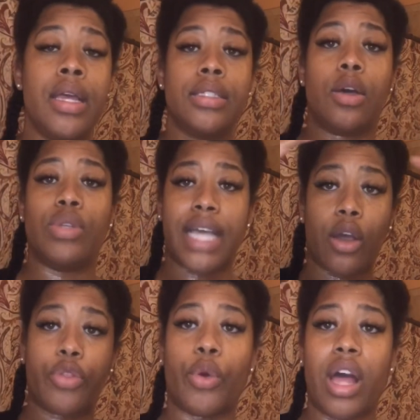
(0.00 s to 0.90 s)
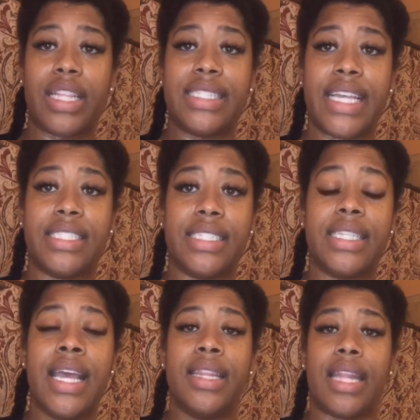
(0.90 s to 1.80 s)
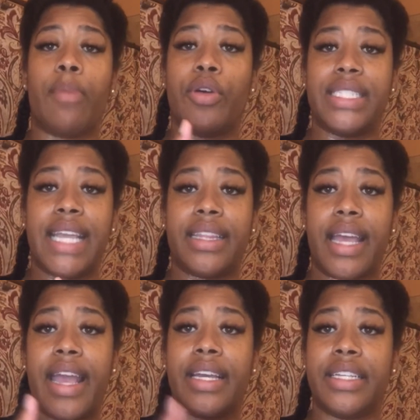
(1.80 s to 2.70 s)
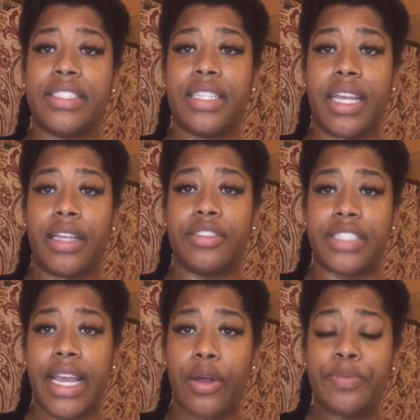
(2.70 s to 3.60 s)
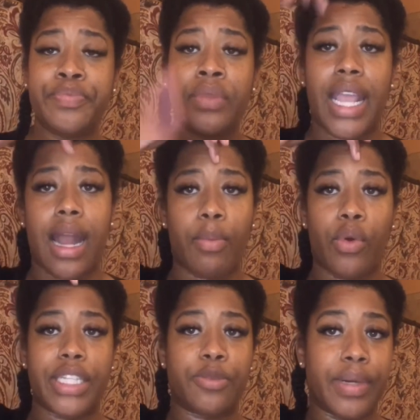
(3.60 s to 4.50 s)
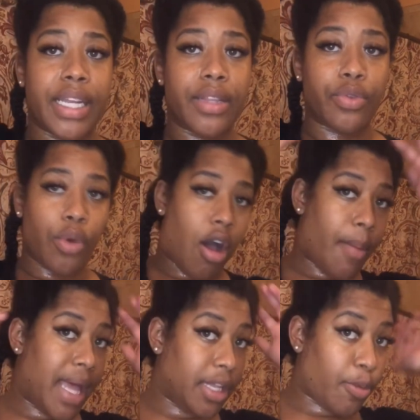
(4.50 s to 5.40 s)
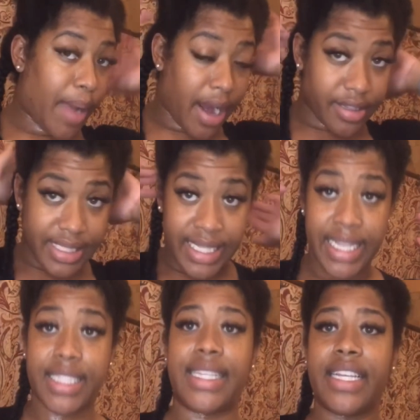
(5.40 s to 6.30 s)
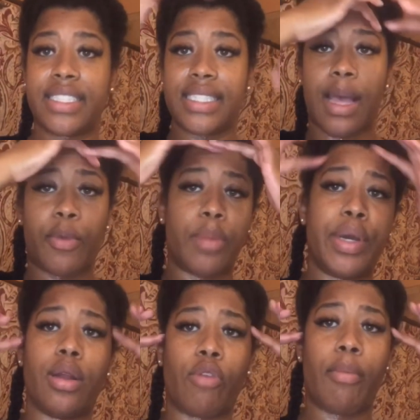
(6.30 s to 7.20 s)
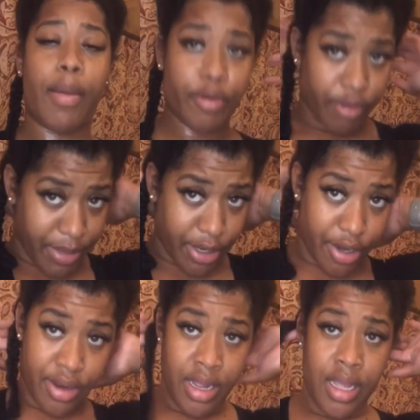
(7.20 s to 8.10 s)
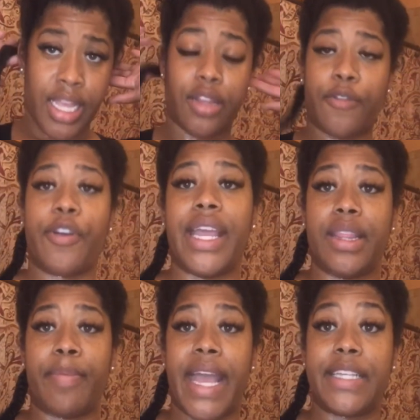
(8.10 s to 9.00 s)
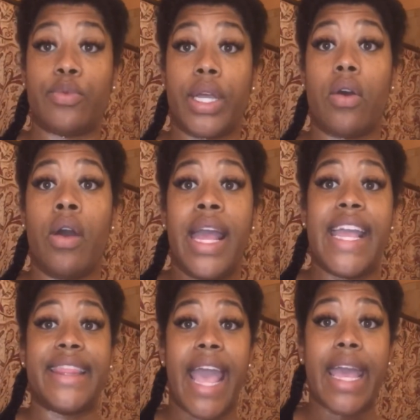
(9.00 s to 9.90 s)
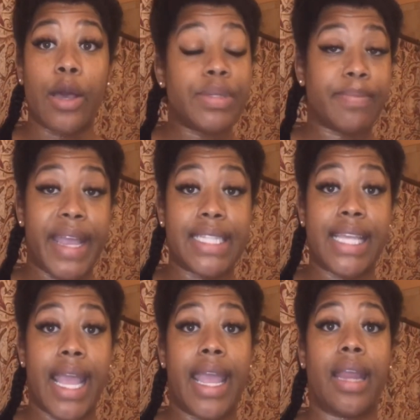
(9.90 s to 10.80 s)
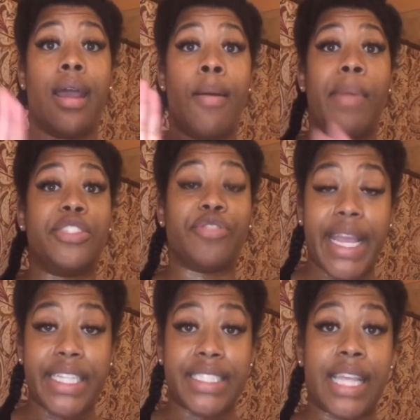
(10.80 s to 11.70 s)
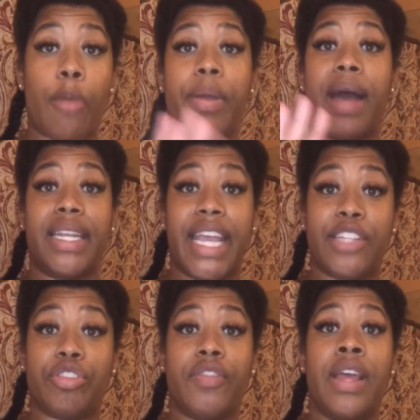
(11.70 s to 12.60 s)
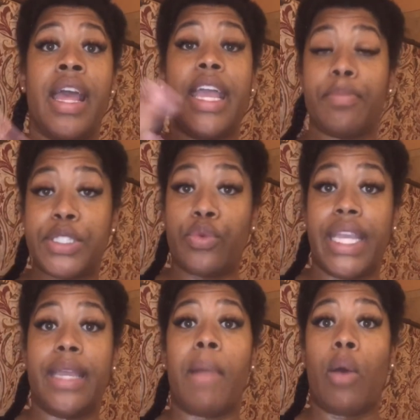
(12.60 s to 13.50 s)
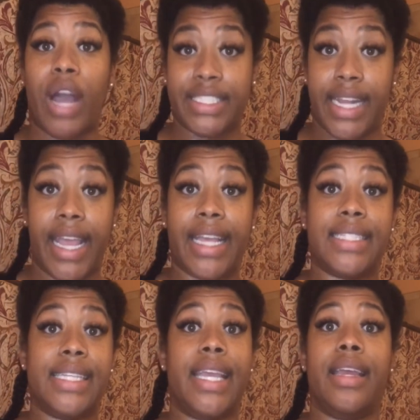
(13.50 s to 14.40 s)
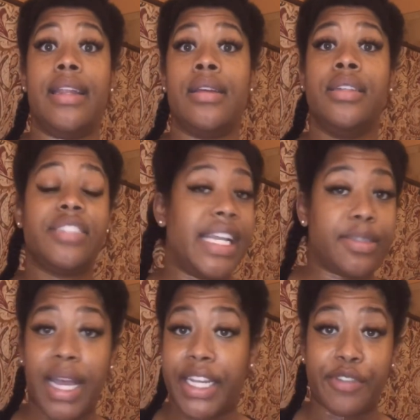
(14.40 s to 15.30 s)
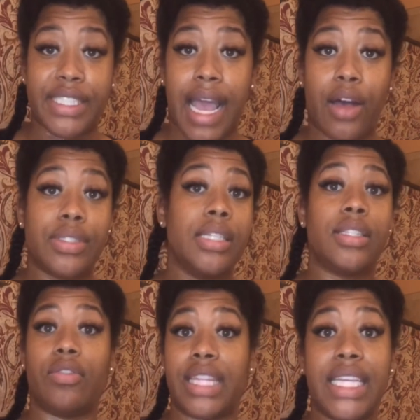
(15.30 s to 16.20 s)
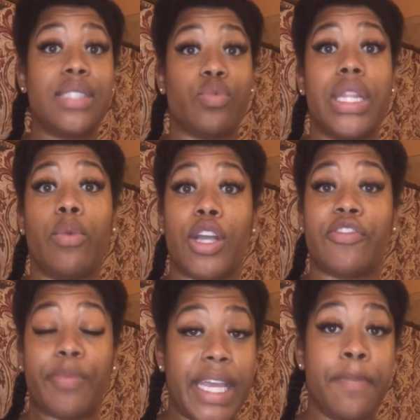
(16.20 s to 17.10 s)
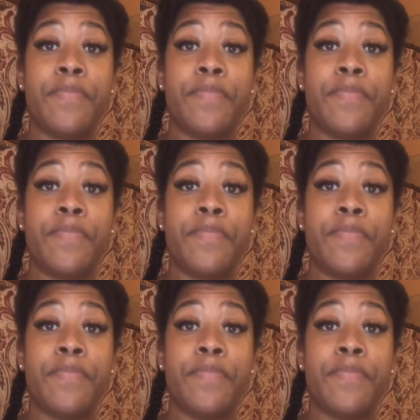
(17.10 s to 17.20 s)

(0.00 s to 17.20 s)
So once I go through all the sections, then I'm going to take that conditioning gel and I'm going to put it through all my little parts in the sections. I'm going to put it around my perimeter, in the front and the back as well, and that helps maintain my dry, itchy scalp and my dandruff in between my wash days and changing my different styles. So this really works for me.